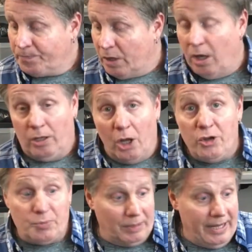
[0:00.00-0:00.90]

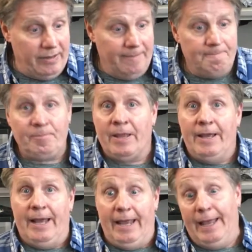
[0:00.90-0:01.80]
luggage plate
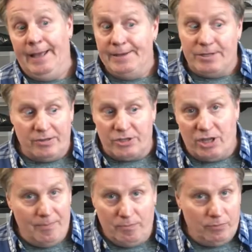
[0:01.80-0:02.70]
and
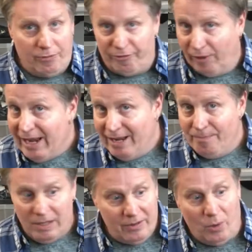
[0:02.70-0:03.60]
some
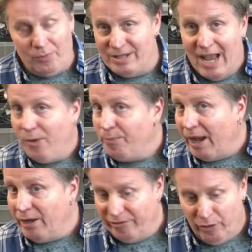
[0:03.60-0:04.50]
frame down
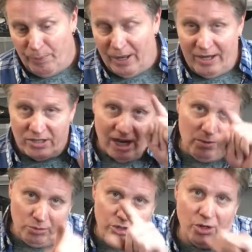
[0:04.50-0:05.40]
by your foot pegs, I
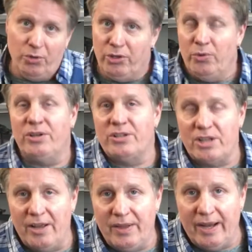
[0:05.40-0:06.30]
will show you a
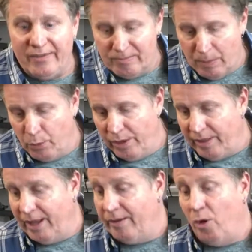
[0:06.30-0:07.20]
design that I've come up
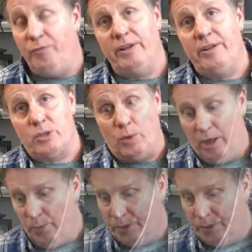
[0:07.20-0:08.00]
with, and hopefully this will help